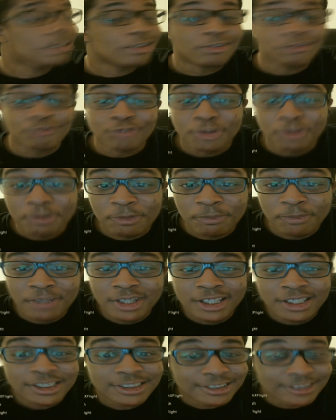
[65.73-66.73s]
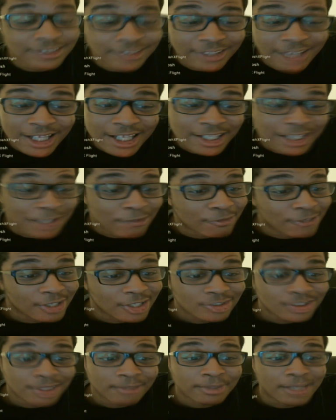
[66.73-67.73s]
You feel me, man? So hey, he
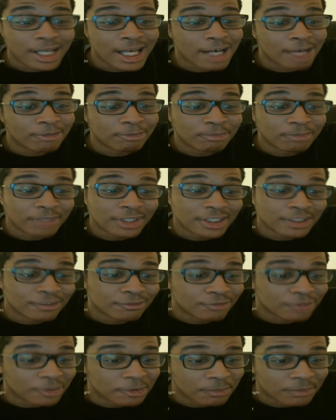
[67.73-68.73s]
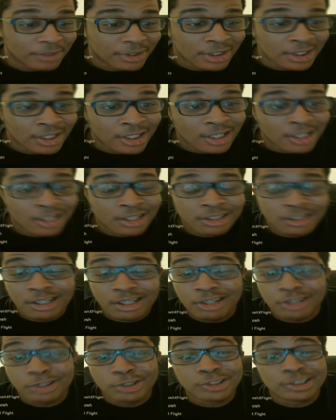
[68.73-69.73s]
finally dropped the album, man. You feel me?
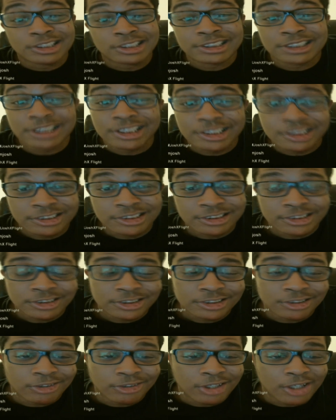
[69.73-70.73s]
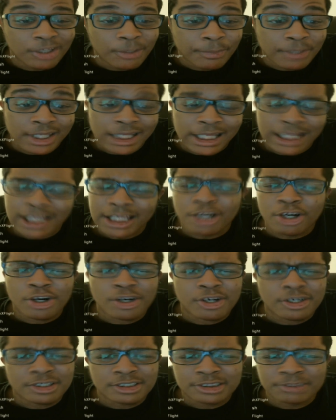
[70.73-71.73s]
Called Good Intention. So um, yeah, got a lot of
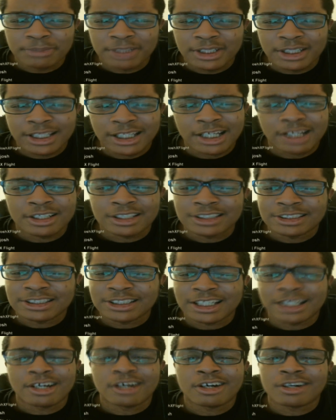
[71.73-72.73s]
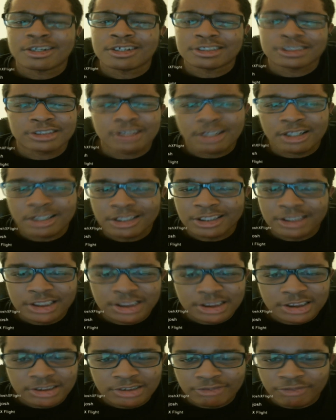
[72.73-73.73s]
artists, man. A lot of it's like an all star
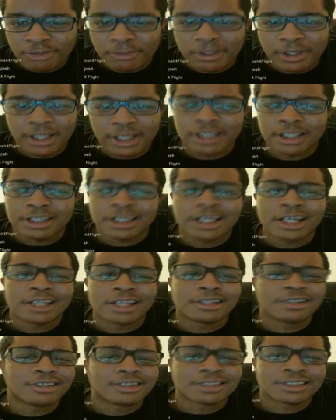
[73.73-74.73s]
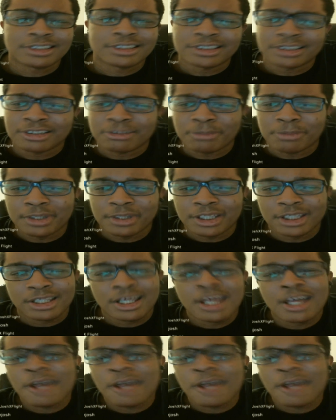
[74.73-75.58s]
list. You feel me? Got like you got Young Thug, man.